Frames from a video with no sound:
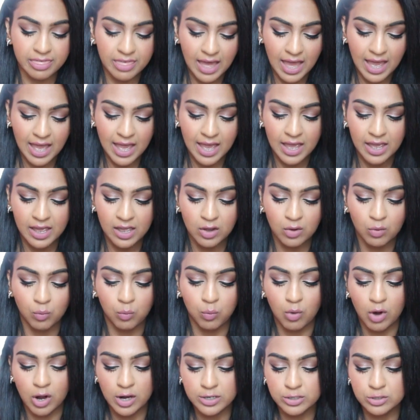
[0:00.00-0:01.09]
that
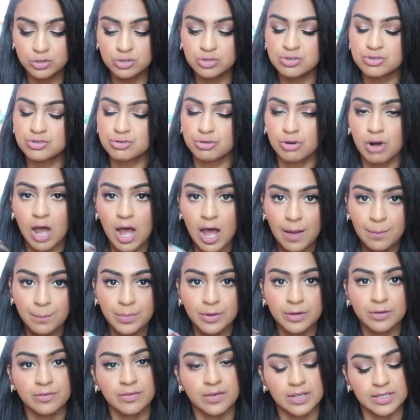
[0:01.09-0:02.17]
one
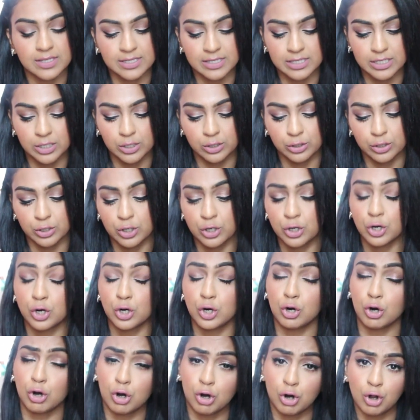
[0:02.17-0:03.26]
drop of concealer
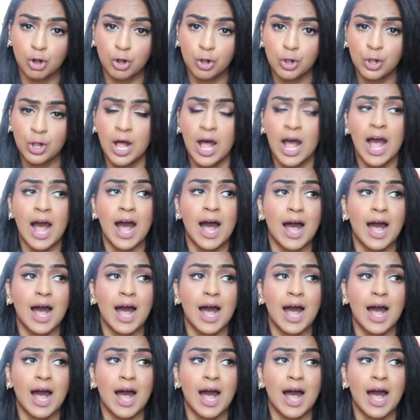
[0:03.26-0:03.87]
girl.